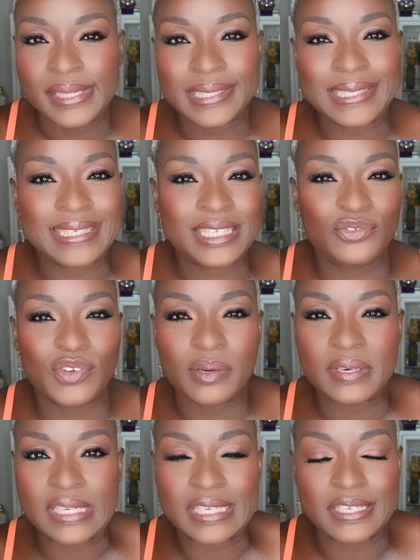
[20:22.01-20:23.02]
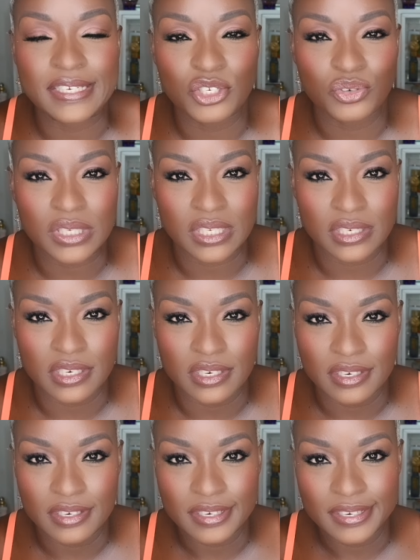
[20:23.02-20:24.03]
This is a very
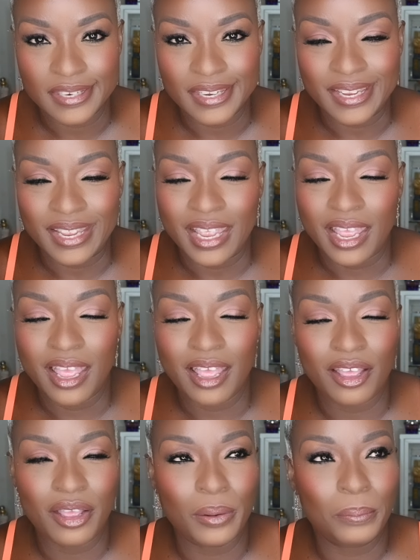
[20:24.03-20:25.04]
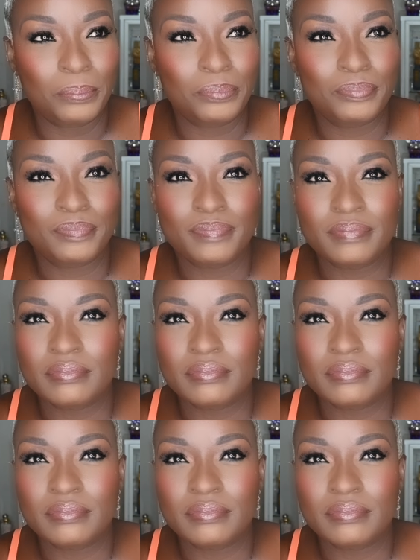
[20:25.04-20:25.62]
citrusy, um,